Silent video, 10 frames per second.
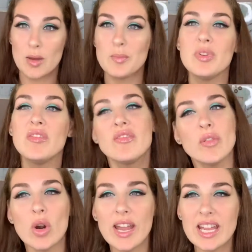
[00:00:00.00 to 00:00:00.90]

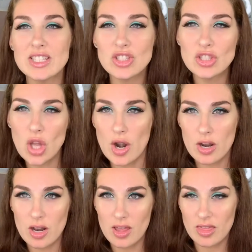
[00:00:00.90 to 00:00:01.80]
Before I get
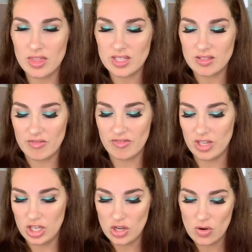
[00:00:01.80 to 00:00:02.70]
started in this
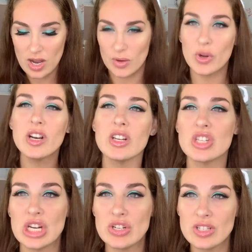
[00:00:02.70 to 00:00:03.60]
video, I wanted to
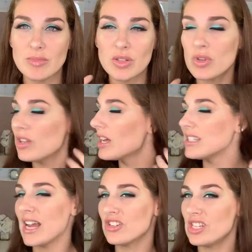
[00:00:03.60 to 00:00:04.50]
share something with you guys
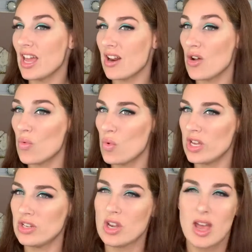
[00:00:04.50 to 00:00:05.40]
that I actually got on
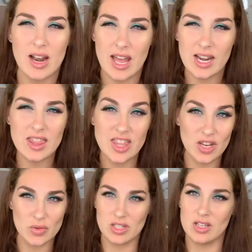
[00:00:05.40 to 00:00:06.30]
Wish, and I didn't think
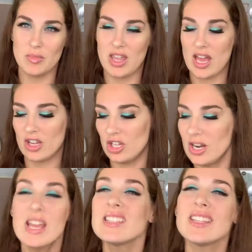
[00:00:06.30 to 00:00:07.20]
it was going to be that good.
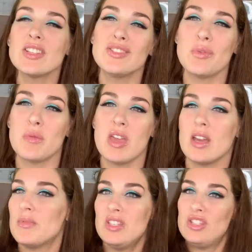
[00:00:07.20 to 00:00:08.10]
It's nothing to do with
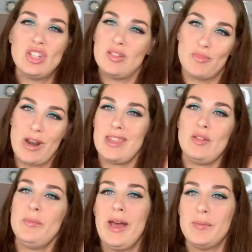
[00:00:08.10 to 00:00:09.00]
makeup. This is just some
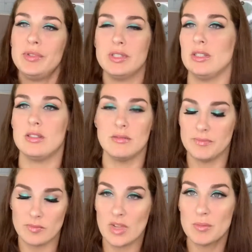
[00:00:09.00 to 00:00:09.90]
random babble because
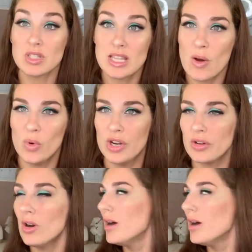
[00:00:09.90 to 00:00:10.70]
I'm just that weirdo.